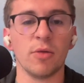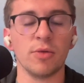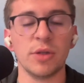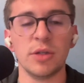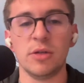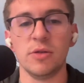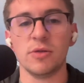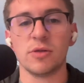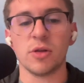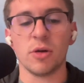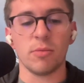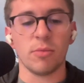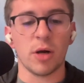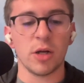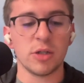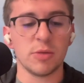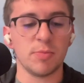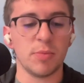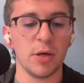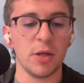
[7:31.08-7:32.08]
only do so
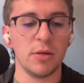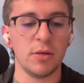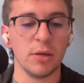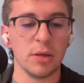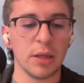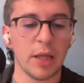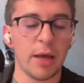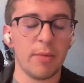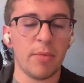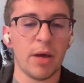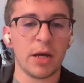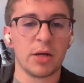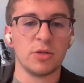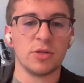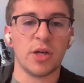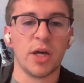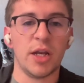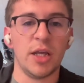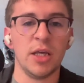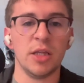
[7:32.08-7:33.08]
much, but
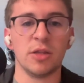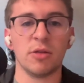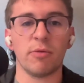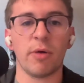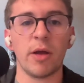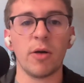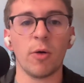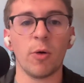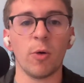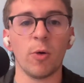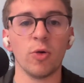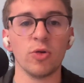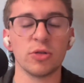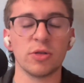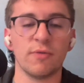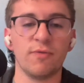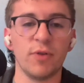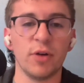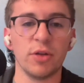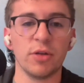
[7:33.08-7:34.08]
linebackers got to hit the right
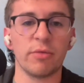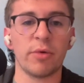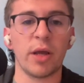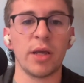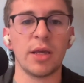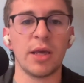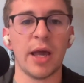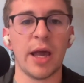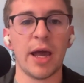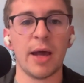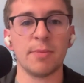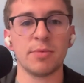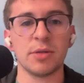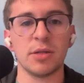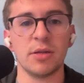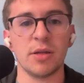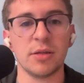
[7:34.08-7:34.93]
holes and fill the right gaps,